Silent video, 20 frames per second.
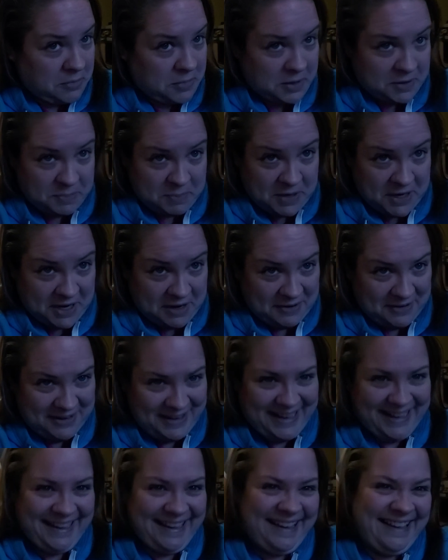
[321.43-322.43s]
how's my hair
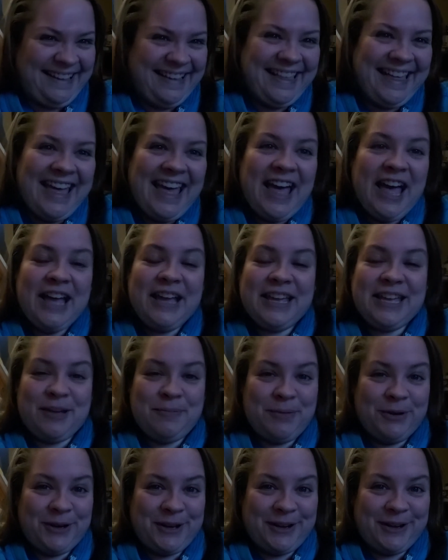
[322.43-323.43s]
looking?
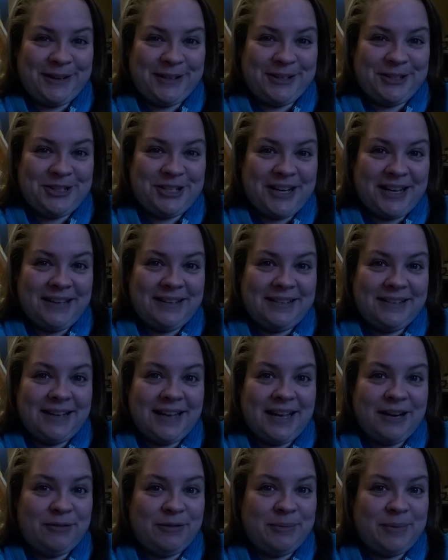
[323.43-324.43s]
keep working on your shit,
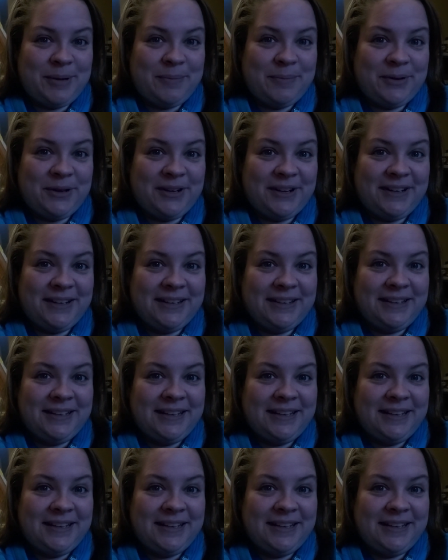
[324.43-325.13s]
and remember,